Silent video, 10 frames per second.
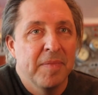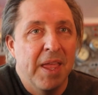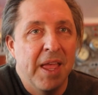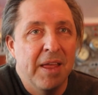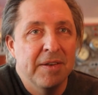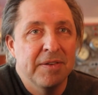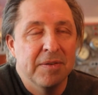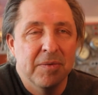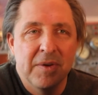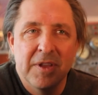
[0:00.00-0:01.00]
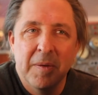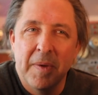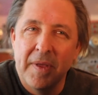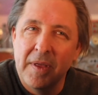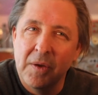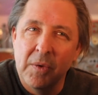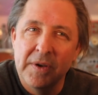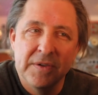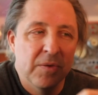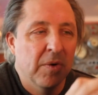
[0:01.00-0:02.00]
And when you think about that, like, what
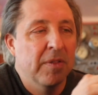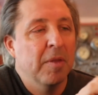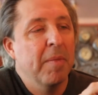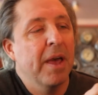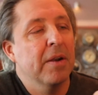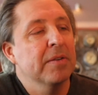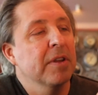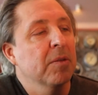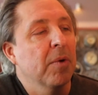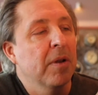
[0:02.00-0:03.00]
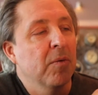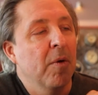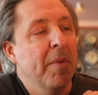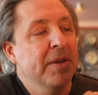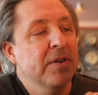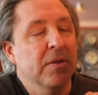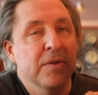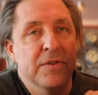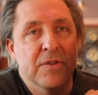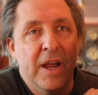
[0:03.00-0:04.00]
is the word that matters? Another one, what makes you
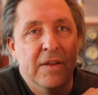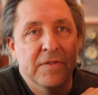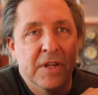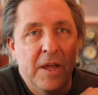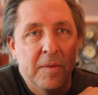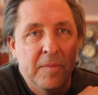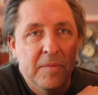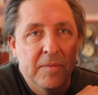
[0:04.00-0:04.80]
lose track of time?